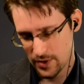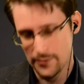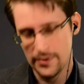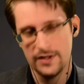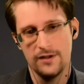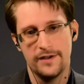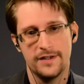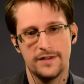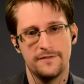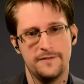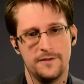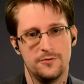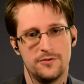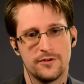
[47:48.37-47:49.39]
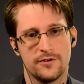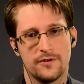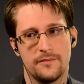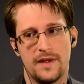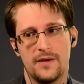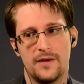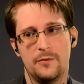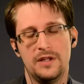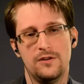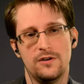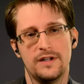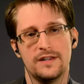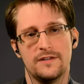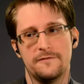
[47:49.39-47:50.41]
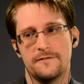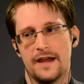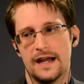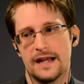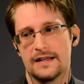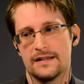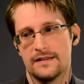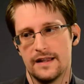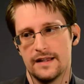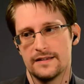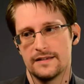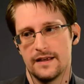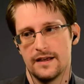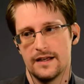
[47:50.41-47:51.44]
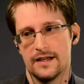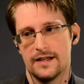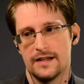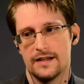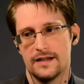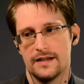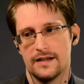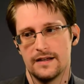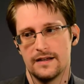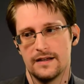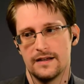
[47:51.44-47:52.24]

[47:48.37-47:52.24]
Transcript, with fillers: When we look at the future and we look at the fact that